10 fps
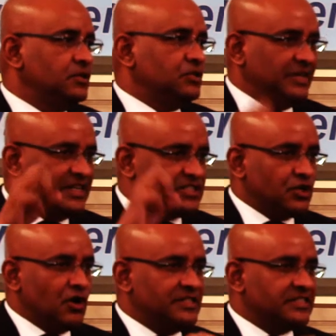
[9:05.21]
to this
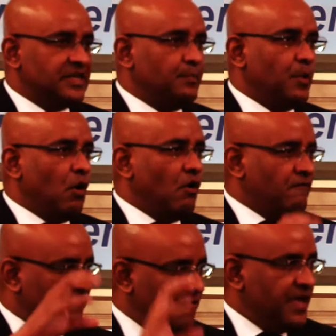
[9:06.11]
concept
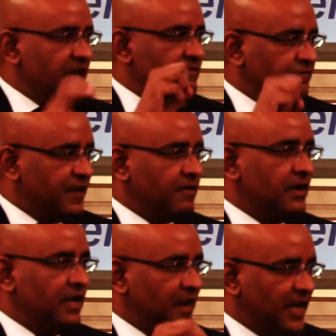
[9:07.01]
of free and fair
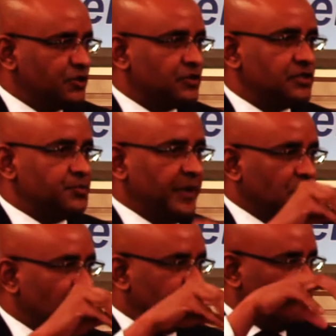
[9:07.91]
elections
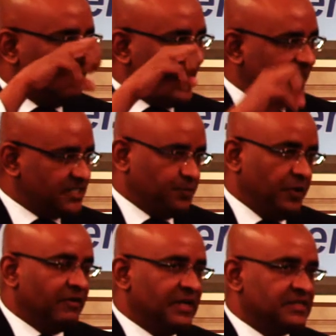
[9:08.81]
because you've
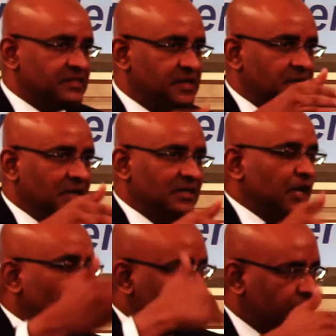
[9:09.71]
experienced the
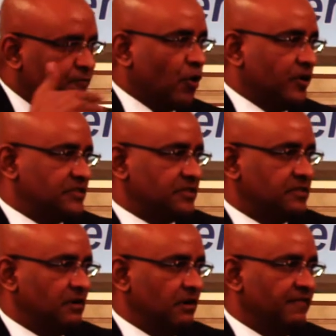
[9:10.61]
converse
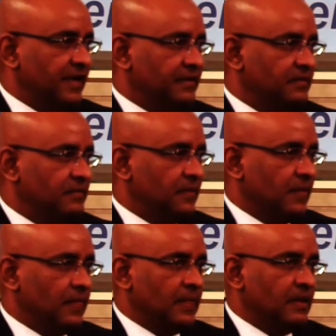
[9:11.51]
of it.
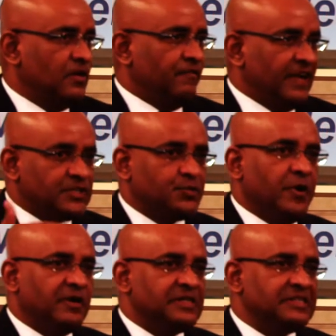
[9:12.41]
You've
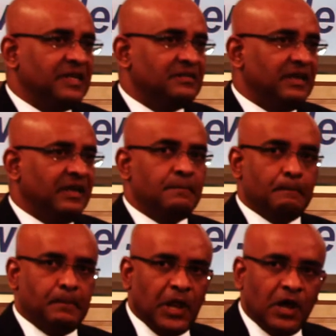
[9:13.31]
experienced it
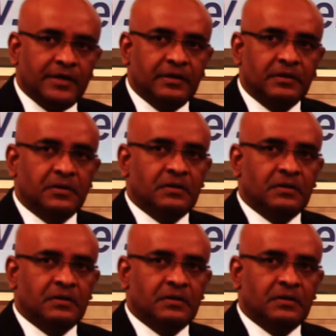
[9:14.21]
in blood,